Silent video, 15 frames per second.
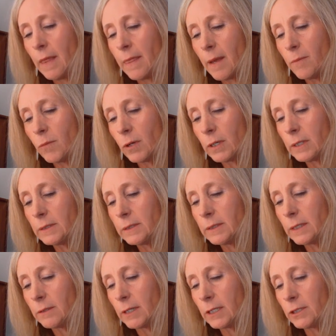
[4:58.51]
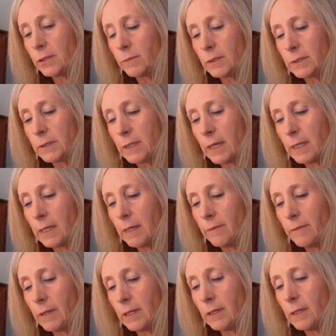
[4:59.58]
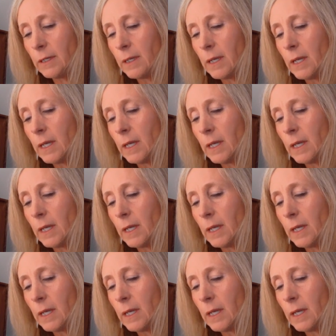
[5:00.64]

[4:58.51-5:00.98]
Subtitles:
that more consideration was not given